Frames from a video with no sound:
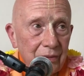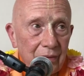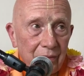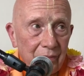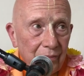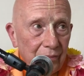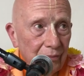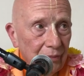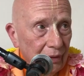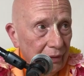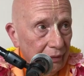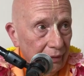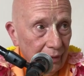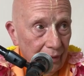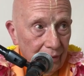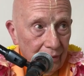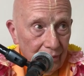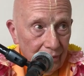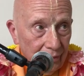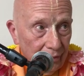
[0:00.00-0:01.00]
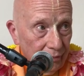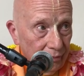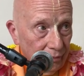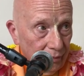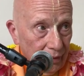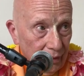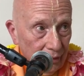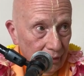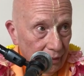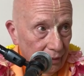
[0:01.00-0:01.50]
and millions and
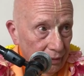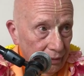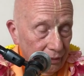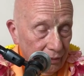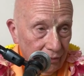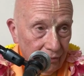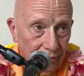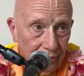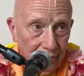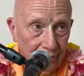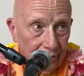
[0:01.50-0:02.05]
millions of